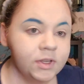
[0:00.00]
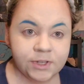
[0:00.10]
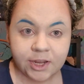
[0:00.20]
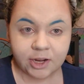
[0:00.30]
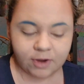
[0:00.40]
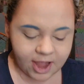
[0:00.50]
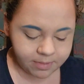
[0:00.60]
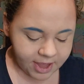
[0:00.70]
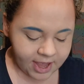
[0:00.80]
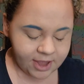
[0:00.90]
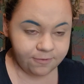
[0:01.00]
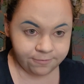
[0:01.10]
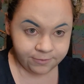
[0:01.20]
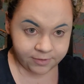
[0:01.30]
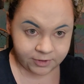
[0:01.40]
you're going to grab a
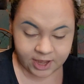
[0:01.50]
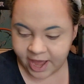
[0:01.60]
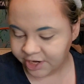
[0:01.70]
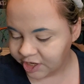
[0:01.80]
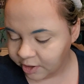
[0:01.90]
fluffy eyeshadow